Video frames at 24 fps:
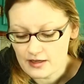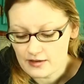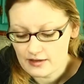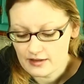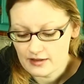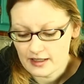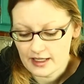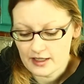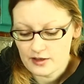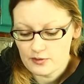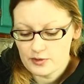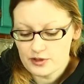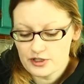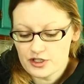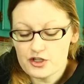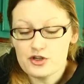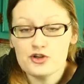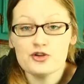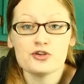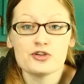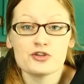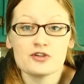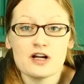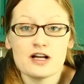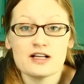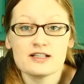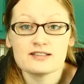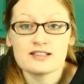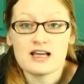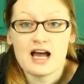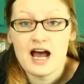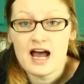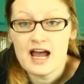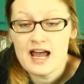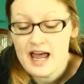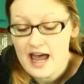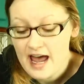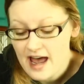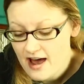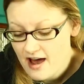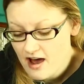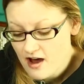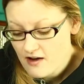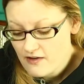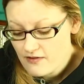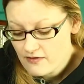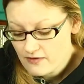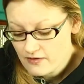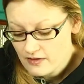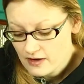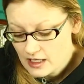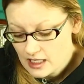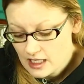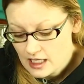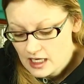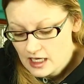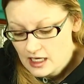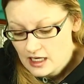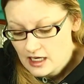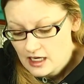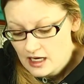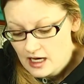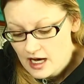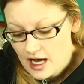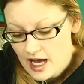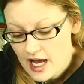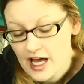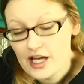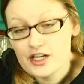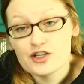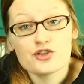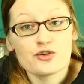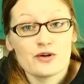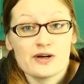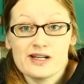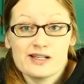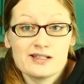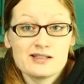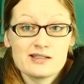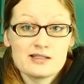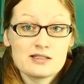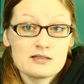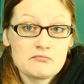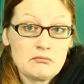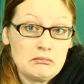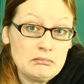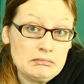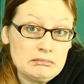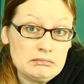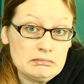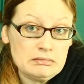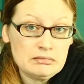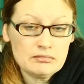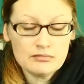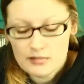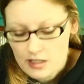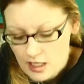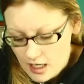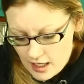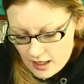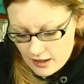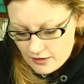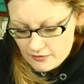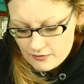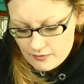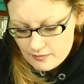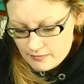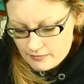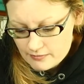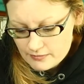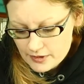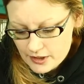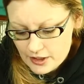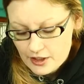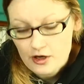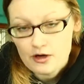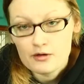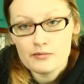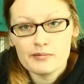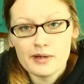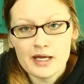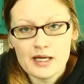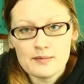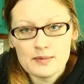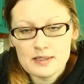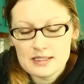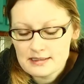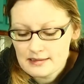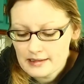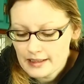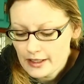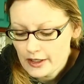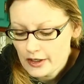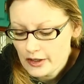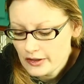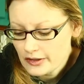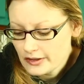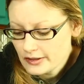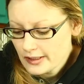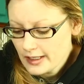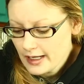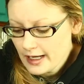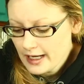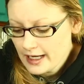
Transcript: like with the Heucheras, I have hundreds of, you know, babies here.